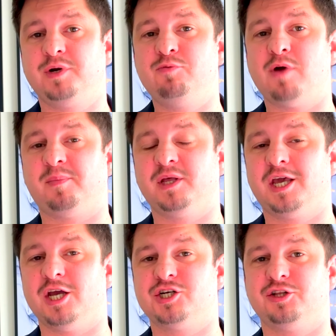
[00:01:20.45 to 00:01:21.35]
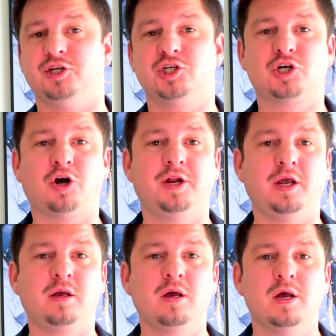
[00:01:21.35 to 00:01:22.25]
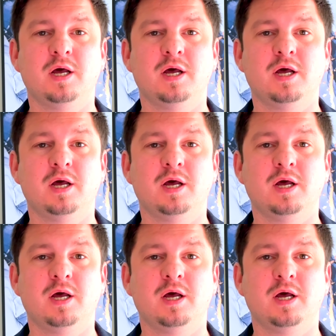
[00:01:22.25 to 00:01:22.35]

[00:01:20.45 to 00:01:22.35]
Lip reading: read replication and sharding